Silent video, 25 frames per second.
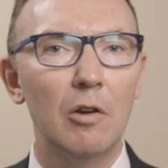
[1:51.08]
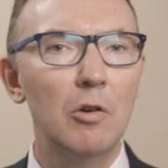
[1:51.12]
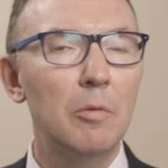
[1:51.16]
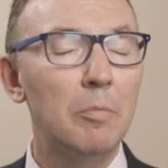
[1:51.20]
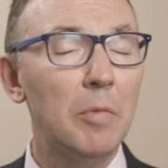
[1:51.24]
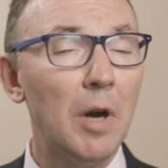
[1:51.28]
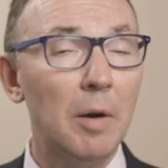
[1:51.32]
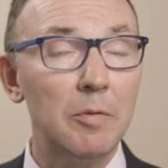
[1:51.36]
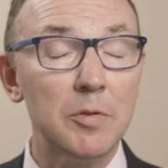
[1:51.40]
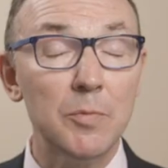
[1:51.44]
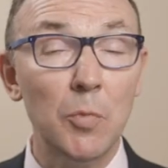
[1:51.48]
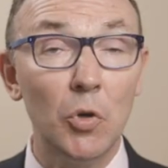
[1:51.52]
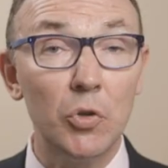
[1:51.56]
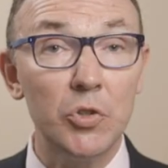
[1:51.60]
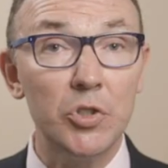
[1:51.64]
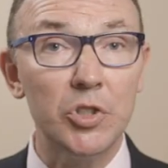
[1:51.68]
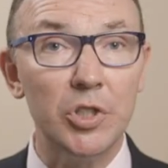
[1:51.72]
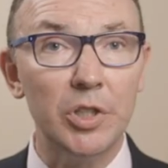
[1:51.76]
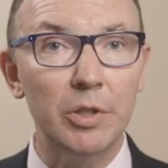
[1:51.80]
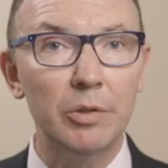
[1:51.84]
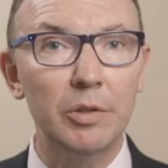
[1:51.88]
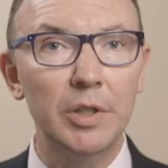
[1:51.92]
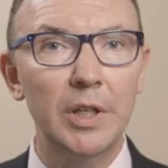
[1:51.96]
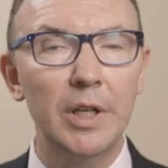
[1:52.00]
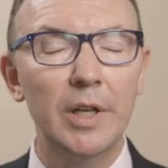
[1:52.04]
who are perhaps more
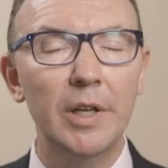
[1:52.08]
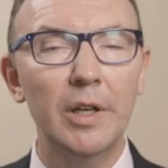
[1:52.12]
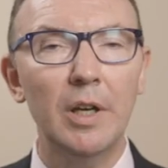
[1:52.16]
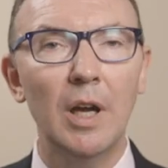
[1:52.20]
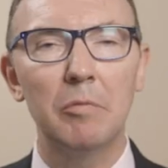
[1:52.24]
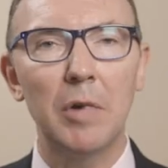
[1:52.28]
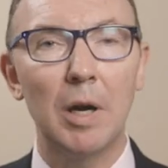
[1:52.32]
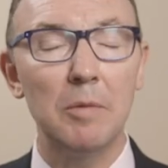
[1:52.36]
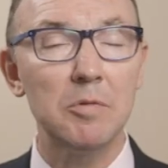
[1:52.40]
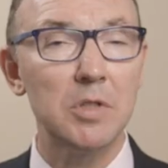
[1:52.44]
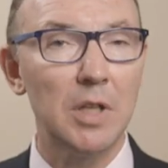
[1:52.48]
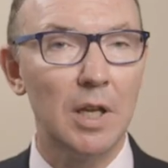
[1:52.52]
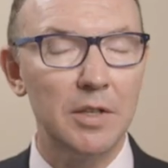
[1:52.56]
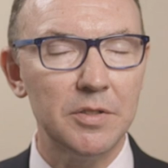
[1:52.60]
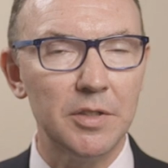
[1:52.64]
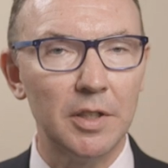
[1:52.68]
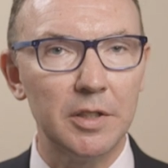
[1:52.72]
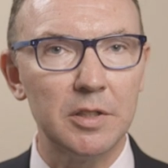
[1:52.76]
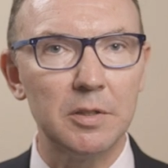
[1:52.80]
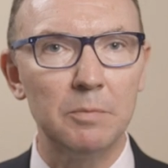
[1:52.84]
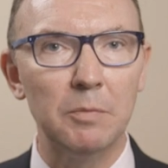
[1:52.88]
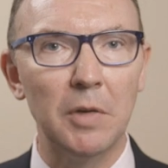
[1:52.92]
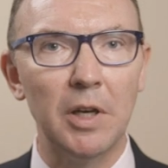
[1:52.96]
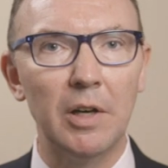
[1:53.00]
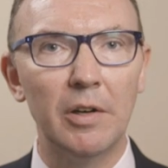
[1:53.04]
junior, perhaps less
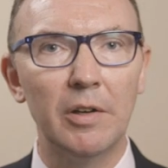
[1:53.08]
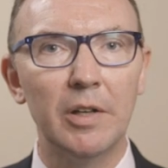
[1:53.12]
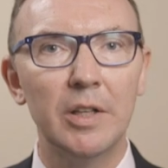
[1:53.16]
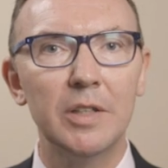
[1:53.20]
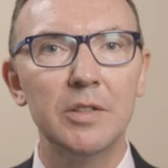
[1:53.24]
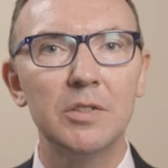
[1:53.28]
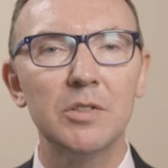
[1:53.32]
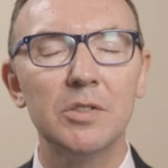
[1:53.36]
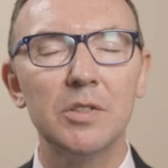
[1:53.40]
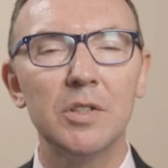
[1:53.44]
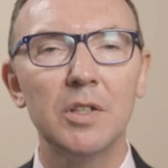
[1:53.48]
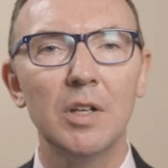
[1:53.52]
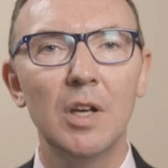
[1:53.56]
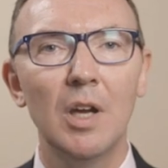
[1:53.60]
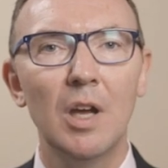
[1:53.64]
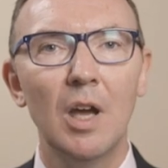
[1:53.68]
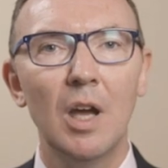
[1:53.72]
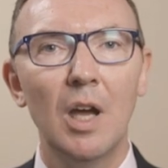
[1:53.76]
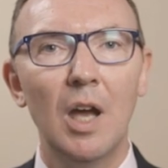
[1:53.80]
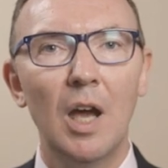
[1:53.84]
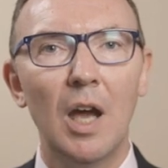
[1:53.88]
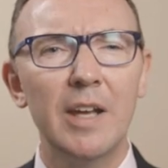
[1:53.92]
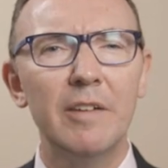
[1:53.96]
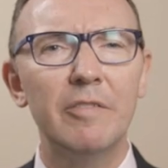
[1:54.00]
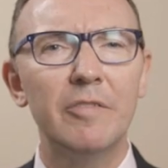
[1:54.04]
experienced,
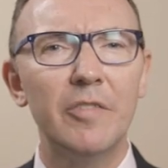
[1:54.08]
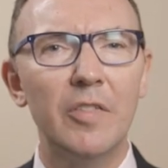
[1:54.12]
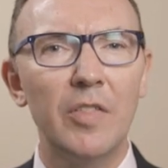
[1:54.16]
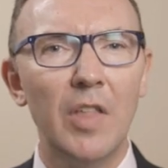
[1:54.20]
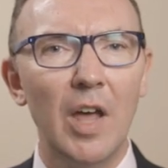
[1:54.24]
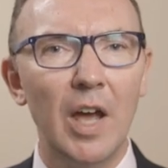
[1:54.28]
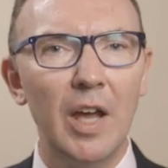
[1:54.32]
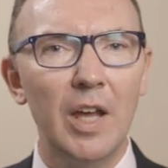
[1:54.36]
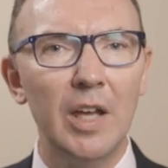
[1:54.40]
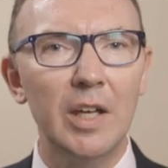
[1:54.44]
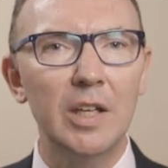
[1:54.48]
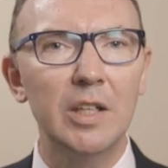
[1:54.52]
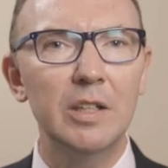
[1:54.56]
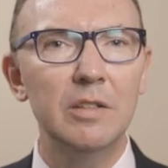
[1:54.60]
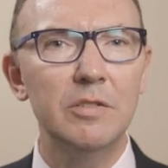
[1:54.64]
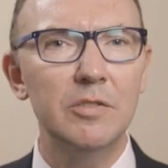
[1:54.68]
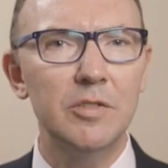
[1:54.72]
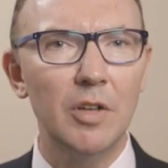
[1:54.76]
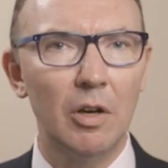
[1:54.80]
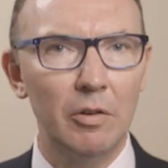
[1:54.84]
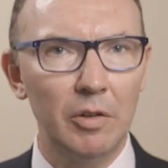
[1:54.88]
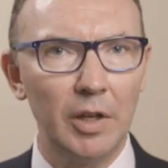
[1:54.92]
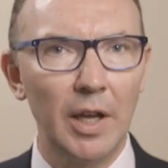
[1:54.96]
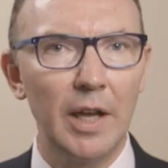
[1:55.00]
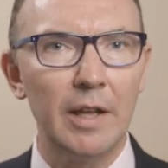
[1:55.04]
if they
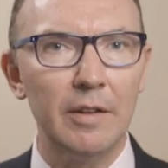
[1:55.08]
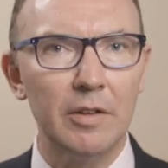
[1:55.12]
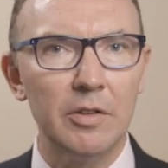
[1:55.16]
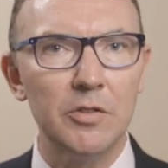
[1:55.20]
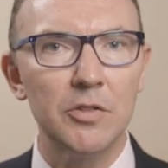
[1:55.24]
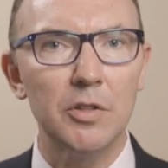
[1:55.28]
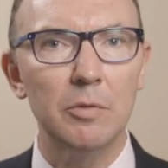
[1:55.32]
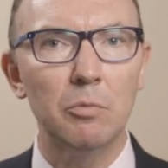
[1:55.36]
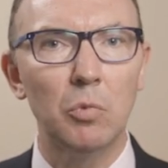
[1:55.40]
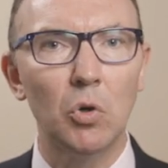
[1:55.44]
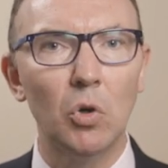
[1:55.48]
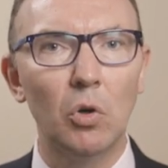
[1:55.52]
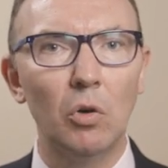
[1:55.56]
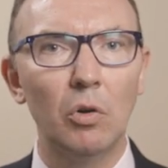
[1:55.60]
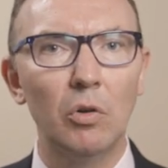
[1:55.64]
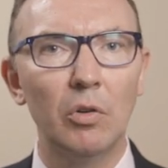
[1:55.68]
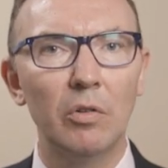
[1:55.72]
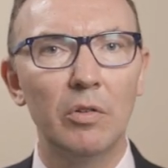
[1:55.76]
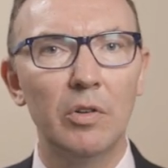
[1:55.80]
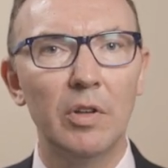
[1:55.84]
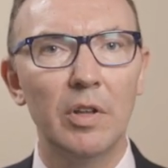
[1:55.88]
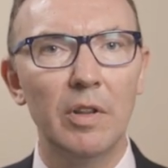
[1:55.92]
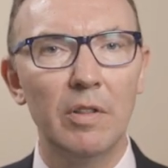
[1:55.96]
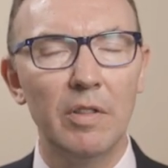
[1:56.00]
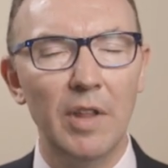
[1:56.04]
don't get the support
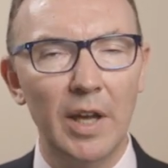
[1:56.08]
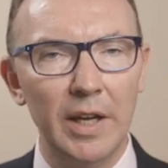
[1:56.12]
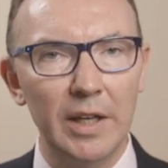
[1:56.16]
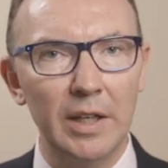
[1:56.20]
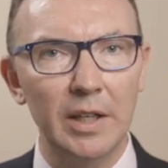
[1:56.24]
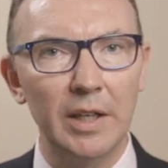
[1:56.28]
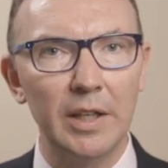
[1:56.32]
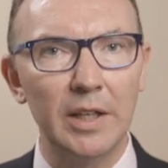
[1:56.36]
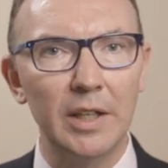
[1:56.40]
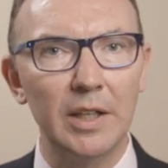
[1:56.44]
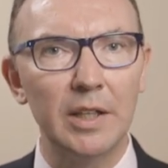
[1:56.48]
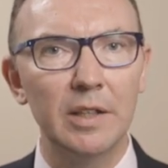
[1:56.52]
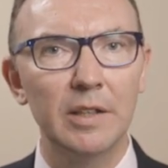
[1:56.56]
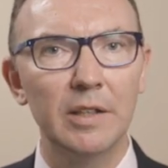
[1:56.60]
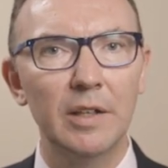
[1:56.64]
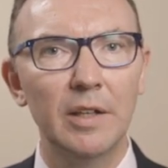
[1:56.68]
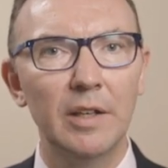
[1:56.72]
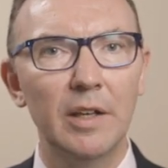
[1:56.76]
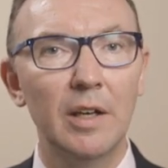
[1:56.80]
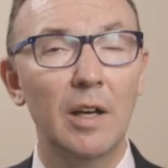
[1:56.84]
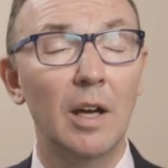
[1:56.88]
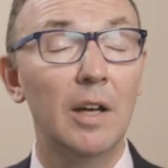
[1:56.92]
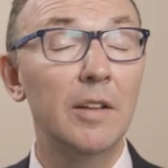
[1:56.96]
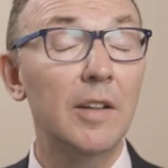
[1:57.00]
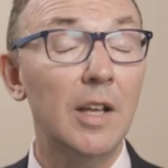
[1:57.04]
that they need?
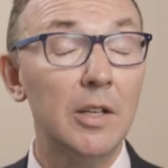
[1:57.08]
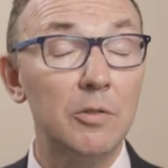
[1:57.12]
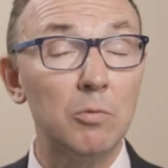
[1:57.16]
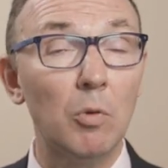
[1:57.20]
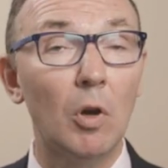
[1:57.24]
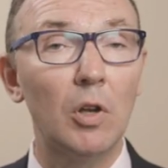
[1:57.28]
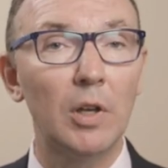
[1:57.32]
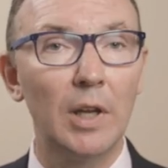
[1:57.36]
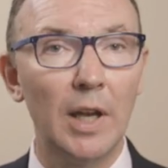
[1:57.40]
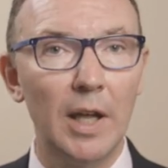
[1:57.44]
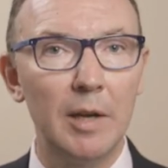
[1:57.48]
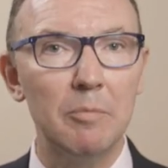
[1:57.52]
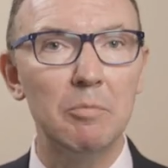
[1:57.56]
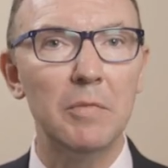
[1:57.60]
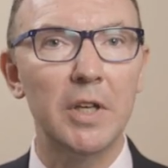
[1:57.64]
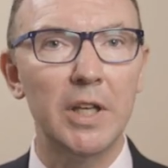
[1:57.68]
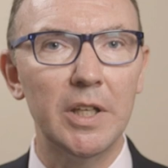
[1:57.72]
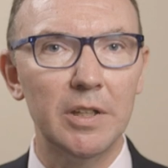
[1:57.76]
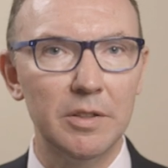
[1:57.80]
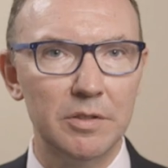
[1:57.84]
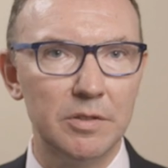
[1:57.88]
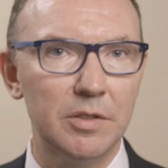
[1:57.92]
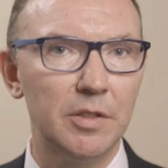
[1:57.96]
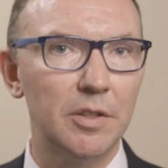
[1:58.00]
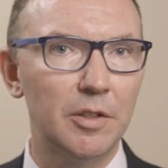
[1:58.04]
And that's what led
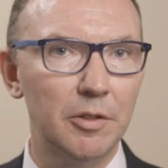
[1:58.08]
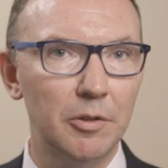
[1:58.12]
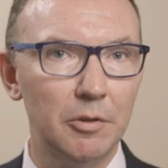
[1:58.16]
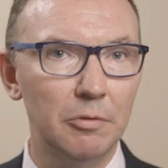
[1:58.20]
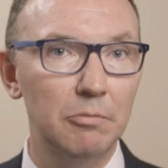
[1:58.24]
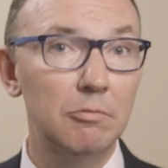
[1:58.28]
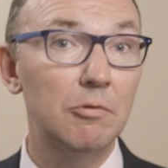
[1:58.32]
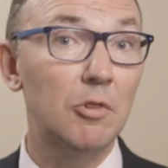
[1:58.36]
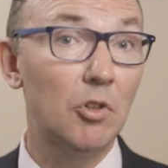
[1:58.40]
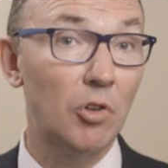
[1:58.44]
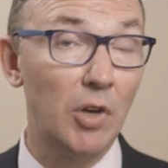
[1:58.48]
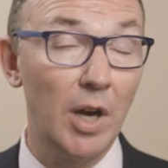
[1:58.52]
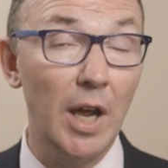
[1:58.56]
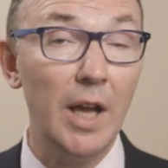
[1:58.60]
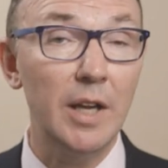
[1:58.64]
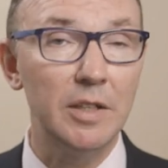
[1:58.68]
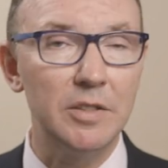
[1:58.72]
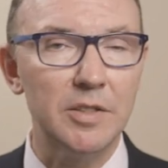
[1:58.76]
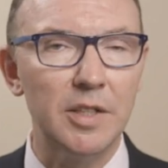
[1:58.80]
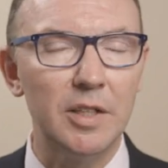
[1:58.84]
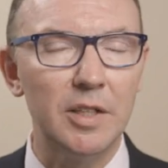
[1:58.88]
me to create